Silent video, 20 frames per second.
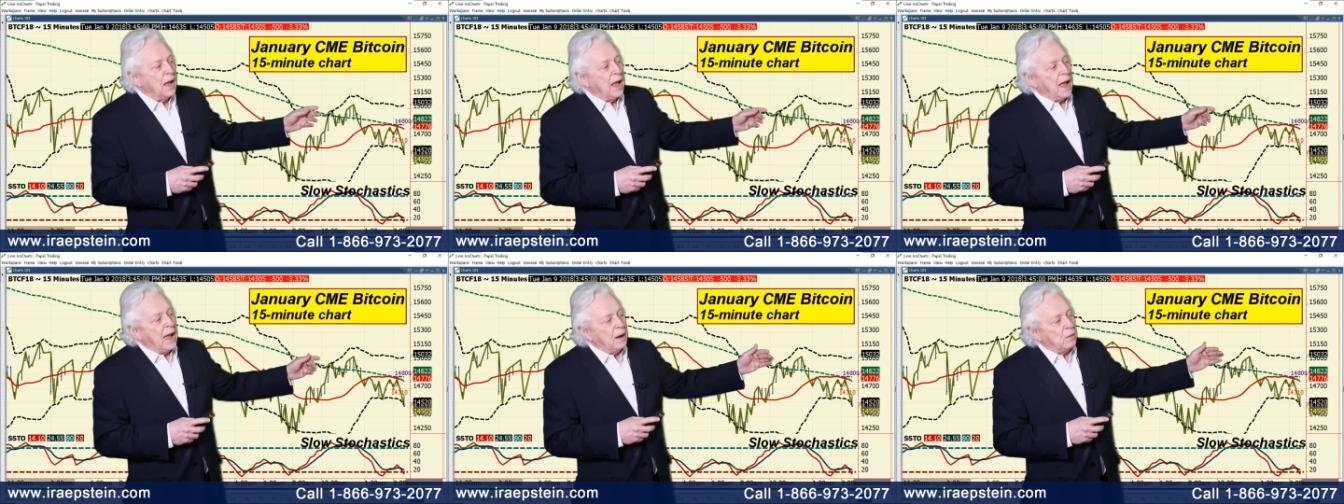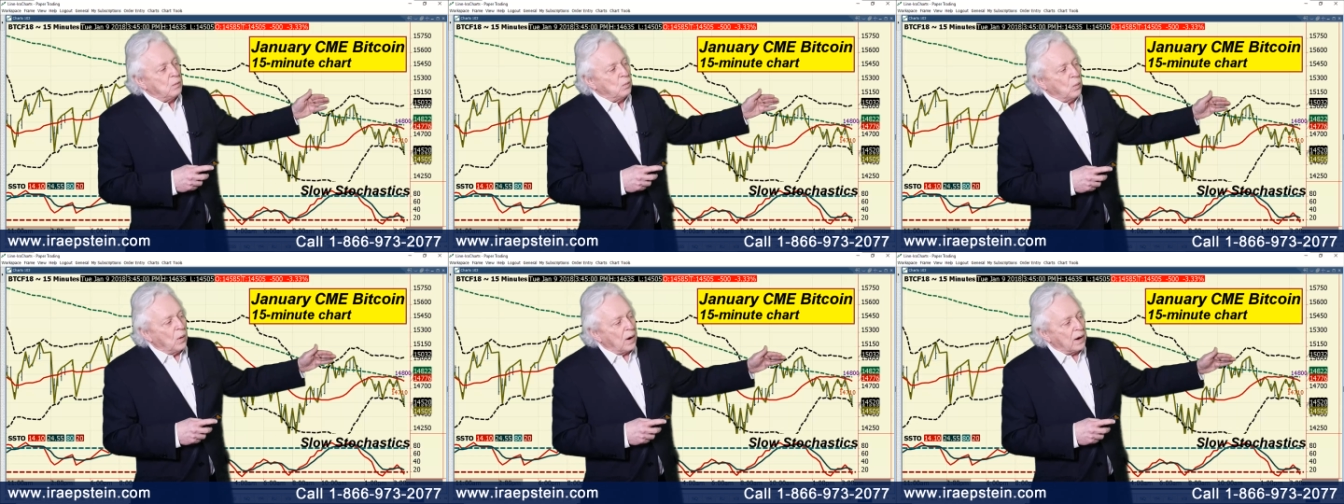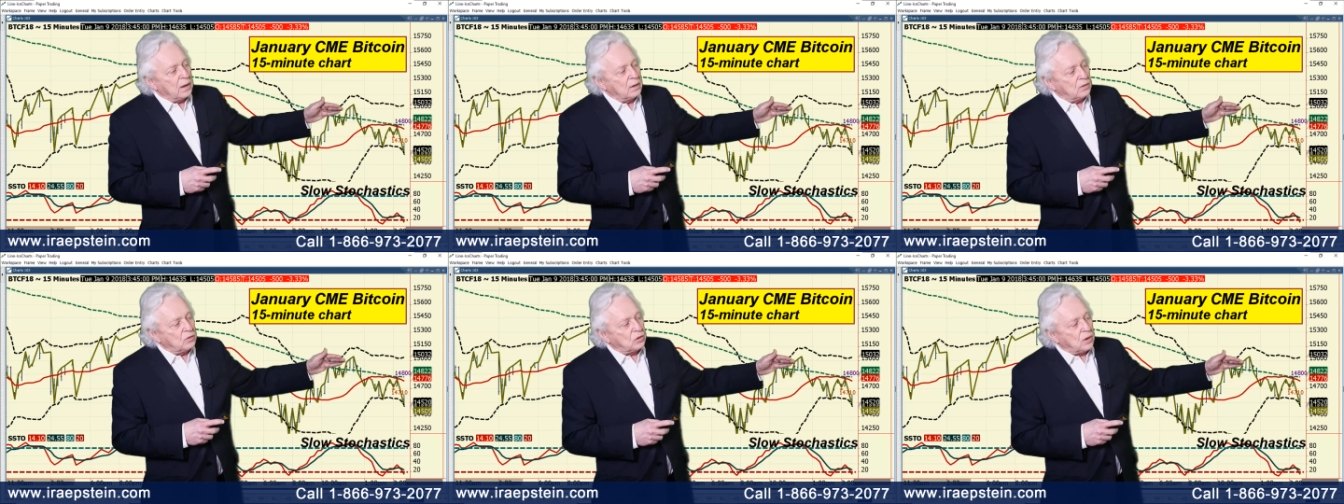And what
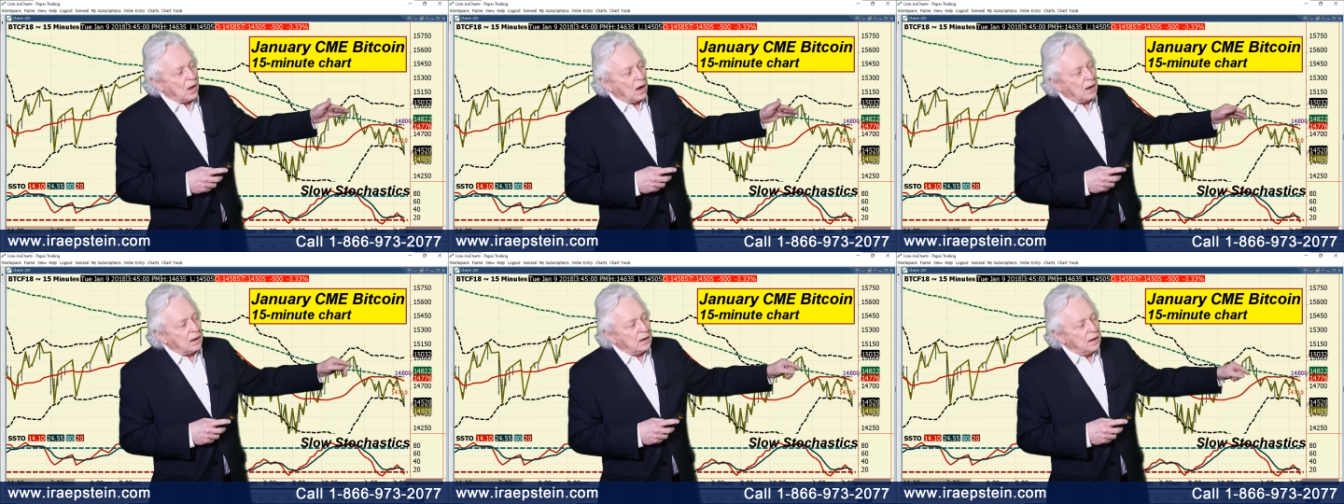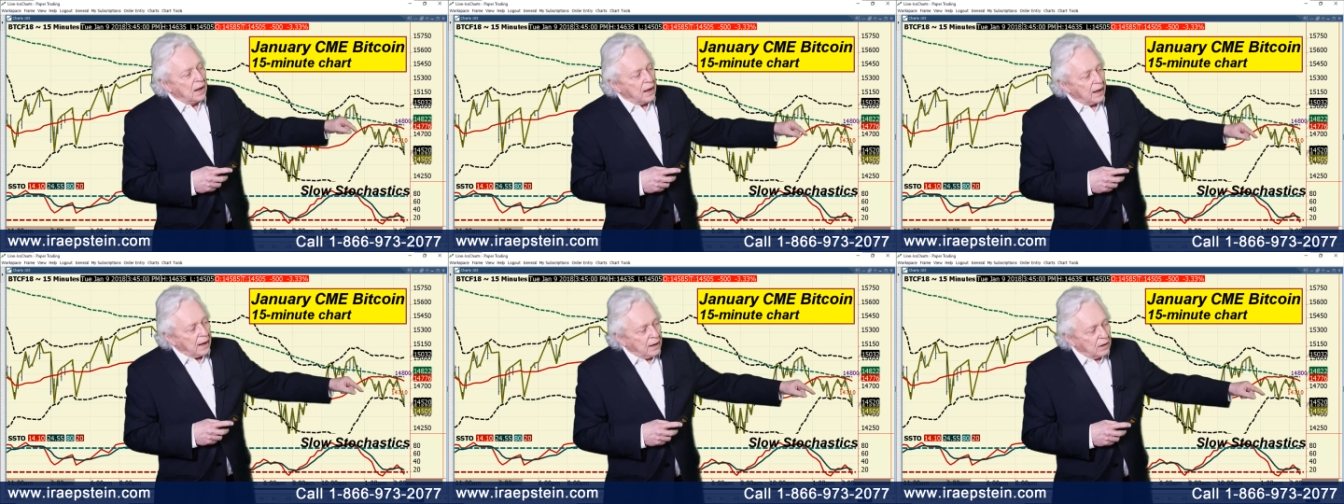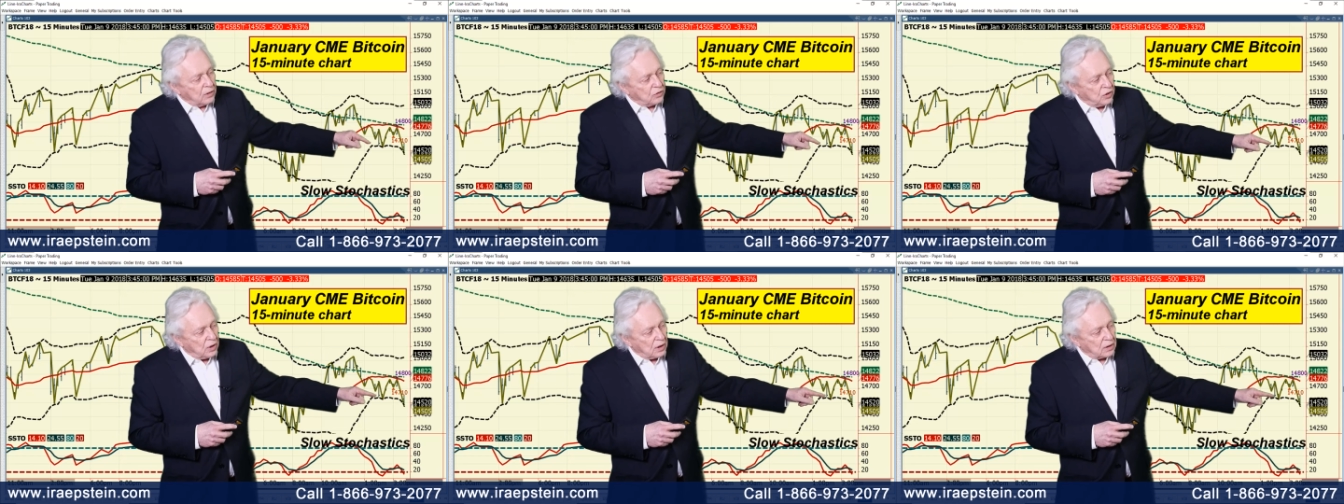it's done
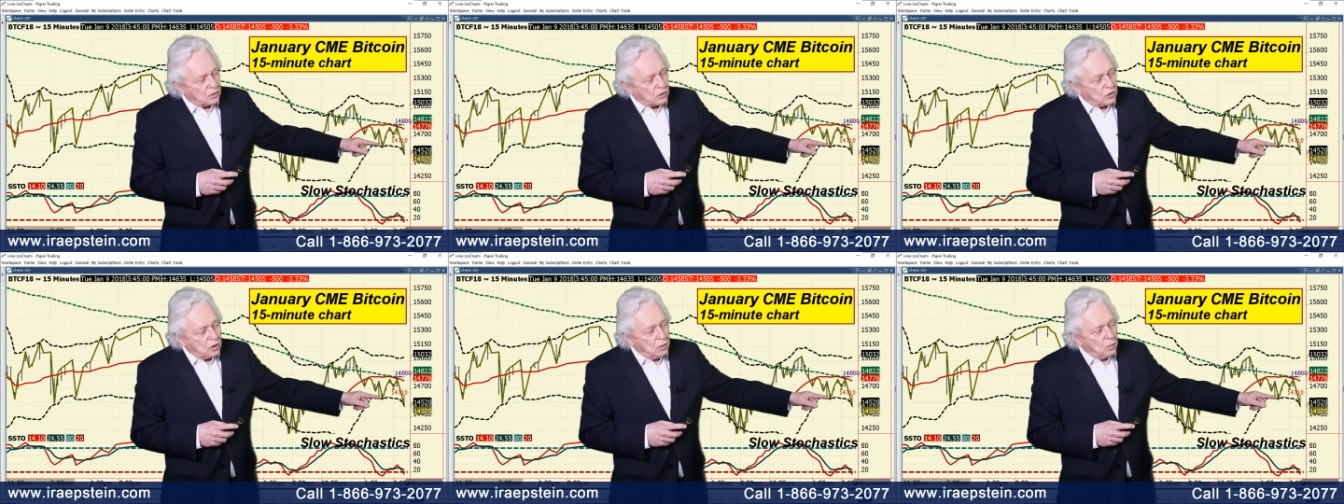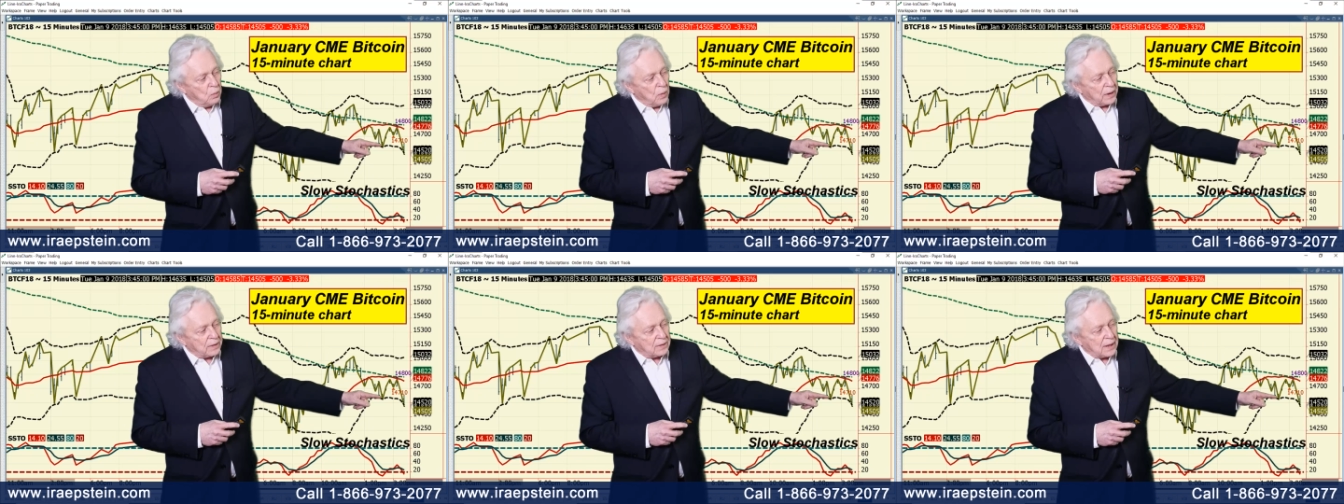is it too went